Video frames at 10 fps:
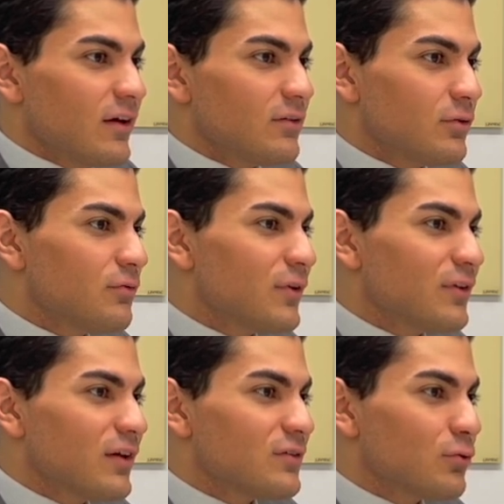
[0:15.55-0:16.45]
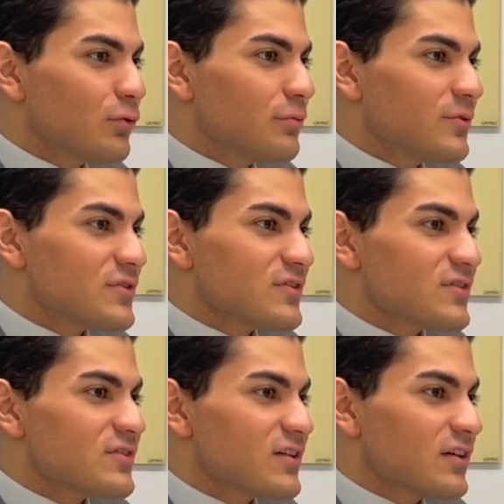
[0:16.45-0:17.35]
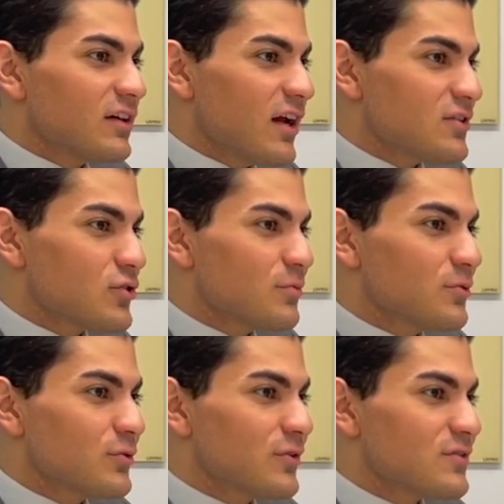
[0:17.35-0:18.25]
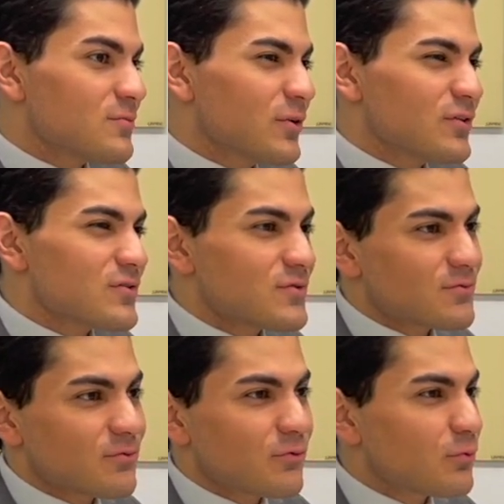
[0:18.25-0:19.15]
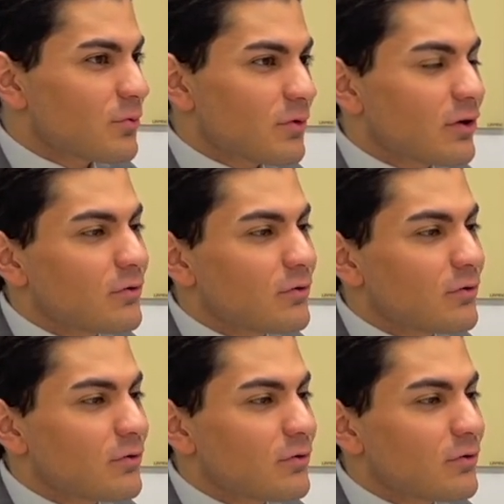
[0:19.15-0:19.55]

Do you think that all the businesses can catch up to this? Because mm.